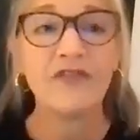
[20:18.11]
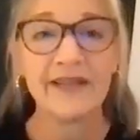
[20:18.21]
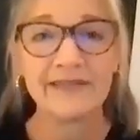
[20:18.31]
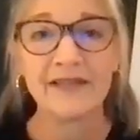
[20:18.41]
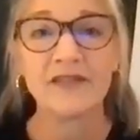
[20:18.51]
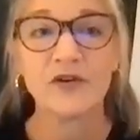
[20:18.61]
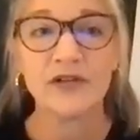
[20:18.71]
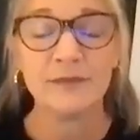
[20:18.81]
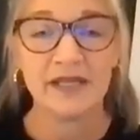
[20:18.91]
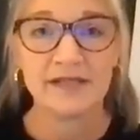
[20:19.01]
find that
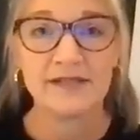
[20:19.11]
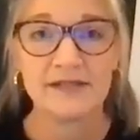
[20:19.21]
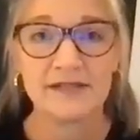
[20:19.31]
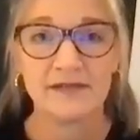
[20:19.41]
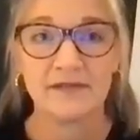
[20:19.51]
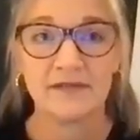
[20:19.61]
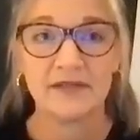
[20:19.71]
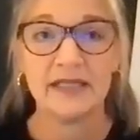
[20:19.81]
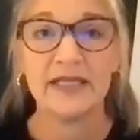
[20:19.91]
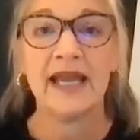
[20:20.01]
30 minutes
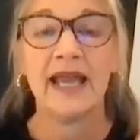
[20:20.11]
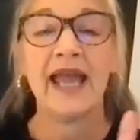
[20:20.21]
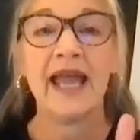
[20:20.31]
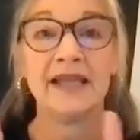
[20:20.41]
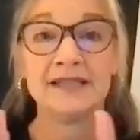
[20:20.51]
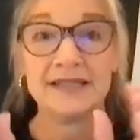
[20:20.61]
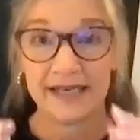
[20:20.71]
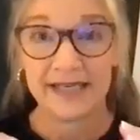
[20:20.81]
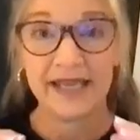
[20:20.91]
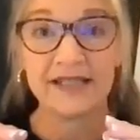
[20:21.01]
and
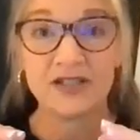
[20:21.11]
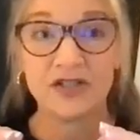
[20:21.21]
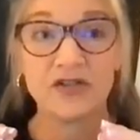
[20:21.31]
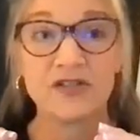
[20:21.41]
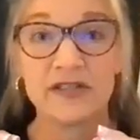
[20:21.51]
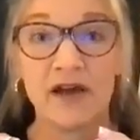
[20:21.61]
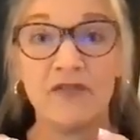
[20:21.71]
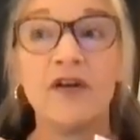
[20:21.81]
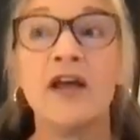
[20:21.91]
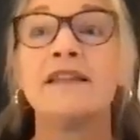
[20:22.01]
dedicate it to
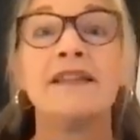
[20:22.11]
yourself.